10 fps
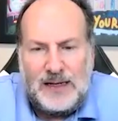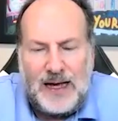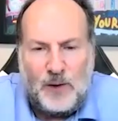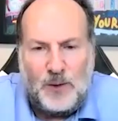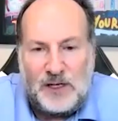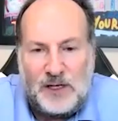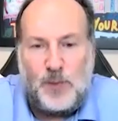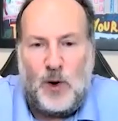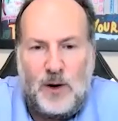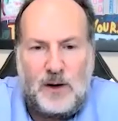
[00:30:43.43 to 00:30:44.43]
not only as
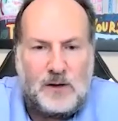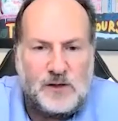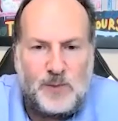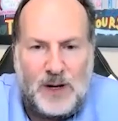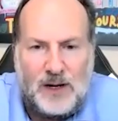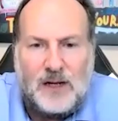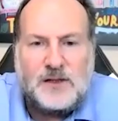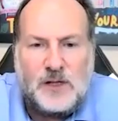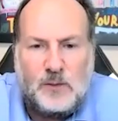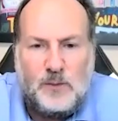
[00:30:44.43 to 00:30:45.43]
partners, but
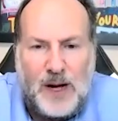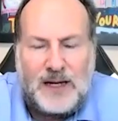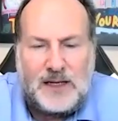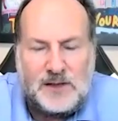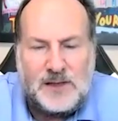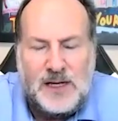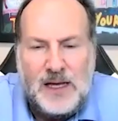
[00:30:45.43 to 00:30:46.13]
also buddies